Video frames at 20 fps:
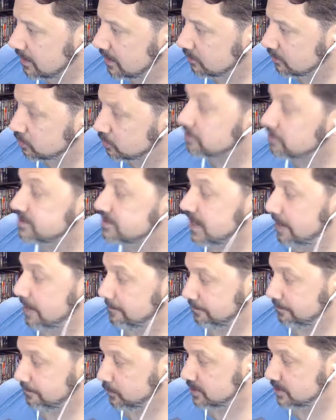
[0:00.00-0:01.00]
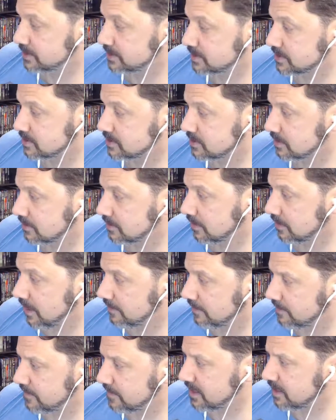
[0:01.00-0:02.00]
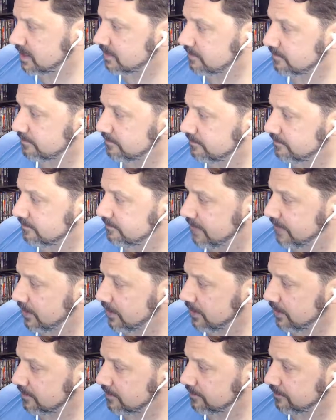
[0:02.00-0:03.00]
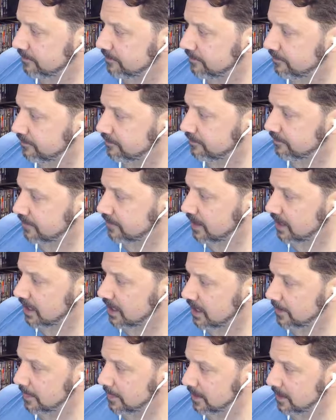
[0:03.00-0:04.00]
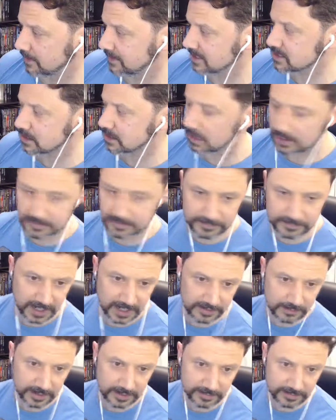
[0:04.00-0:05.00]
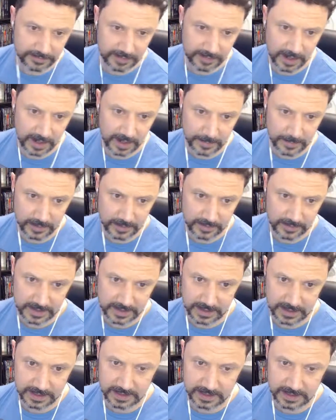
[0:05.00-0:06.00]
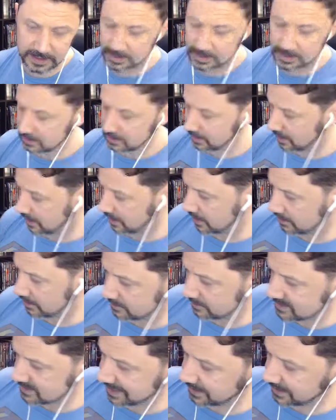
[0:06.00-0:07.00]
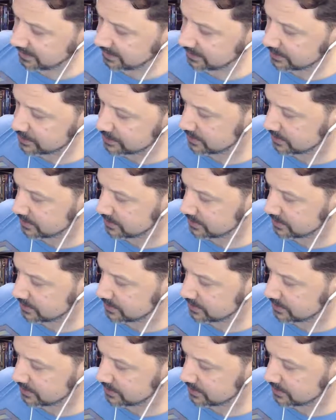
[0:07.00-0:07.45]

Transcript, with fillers: the wuxian, which is uh, I think very uh, takes a lot of the flavoring from the uh, second edition